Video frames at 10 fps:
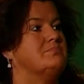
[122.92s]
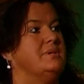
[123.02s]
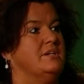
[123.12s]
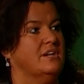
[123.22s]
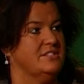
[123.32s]
be
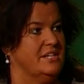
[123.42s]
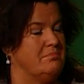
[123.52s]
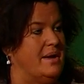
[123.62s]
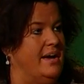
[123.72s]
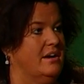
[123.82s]
cutting
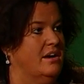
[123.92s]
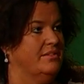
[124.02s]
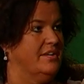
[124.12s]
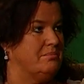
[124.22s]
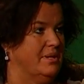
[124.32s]
back on
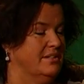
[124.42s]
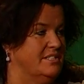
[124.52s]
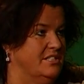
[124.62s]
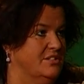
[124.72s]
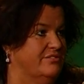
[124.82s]
the ability
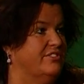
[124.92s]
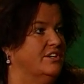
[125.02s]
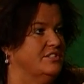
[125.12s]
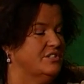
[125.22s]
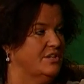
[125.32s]
to
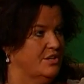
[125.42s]
fund